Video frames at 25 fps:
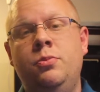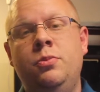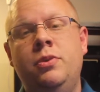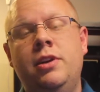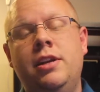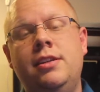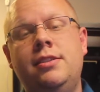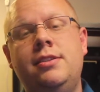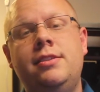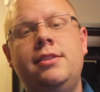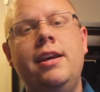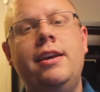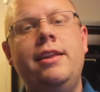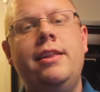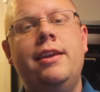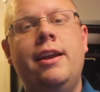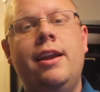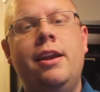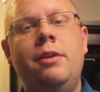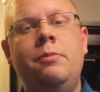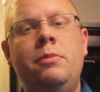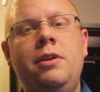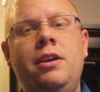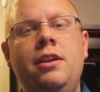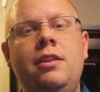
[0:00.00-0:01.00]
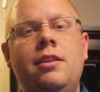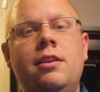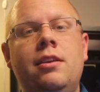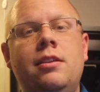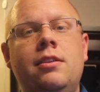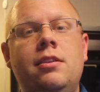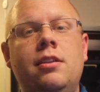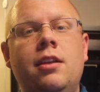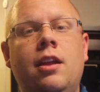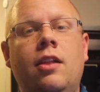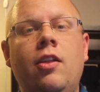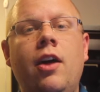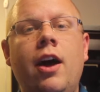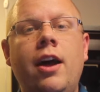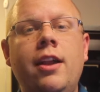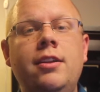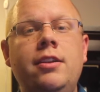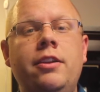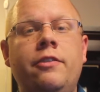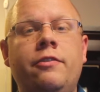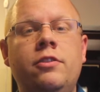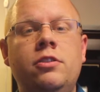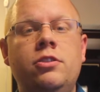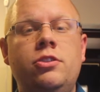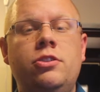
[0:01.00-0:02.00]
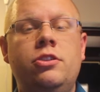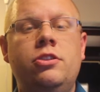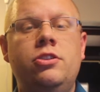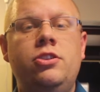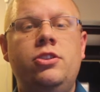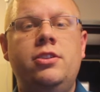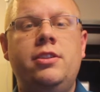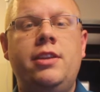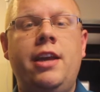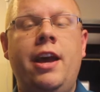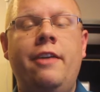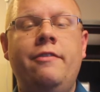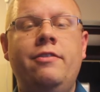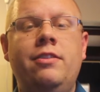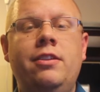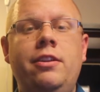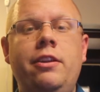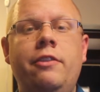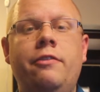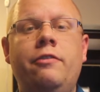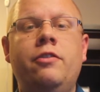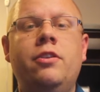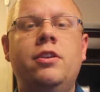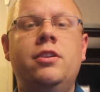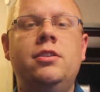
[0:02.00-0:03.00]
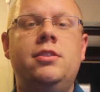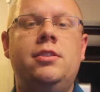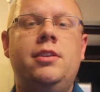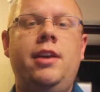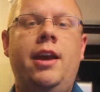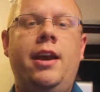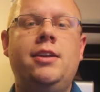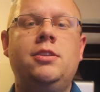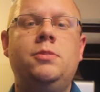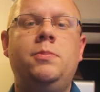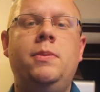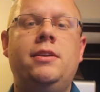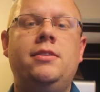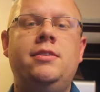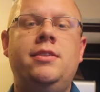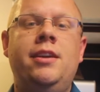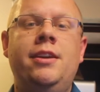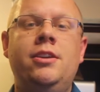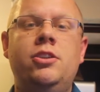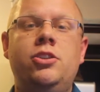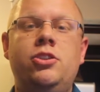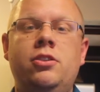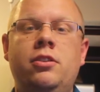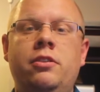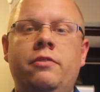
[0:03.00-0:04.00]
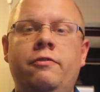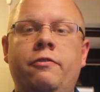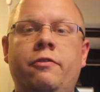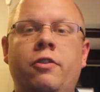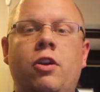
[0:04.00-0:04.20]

And when I say that, I mean that a lot of different churches have a different expectation.